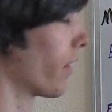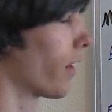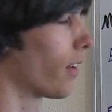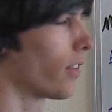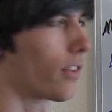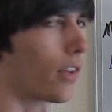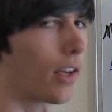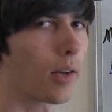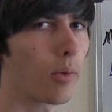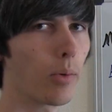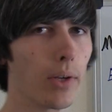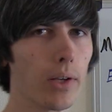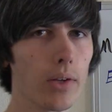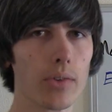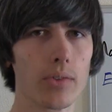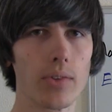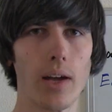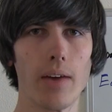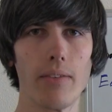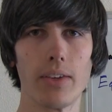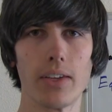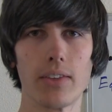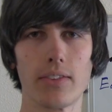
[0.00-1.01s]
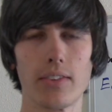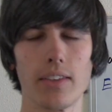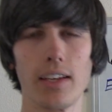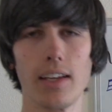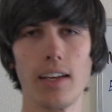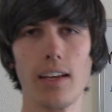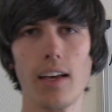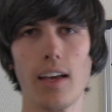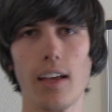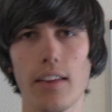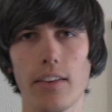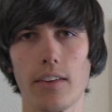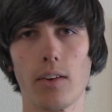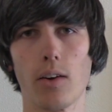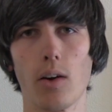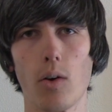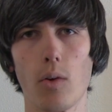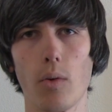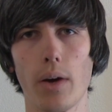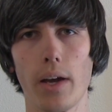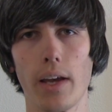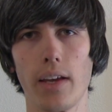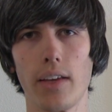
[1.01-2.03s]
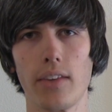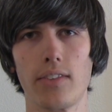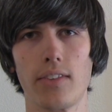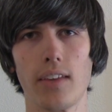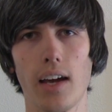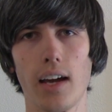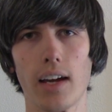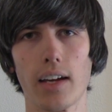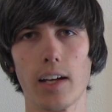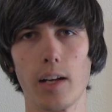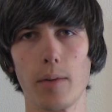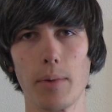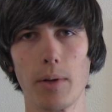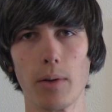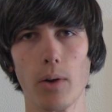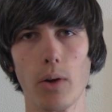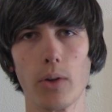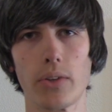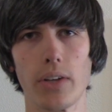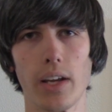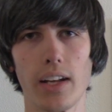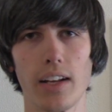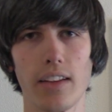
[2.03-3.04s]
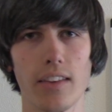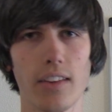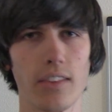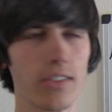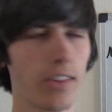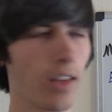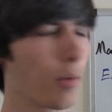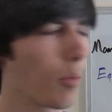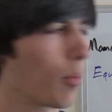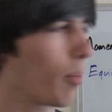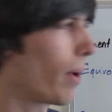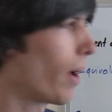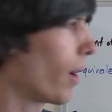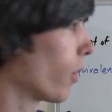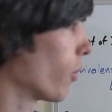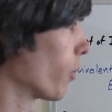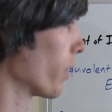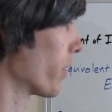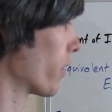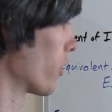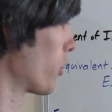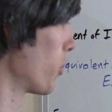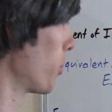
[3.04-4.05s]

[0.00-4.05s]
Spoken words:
Things like wheels, obviously, they're always going to be rotating the same amount with the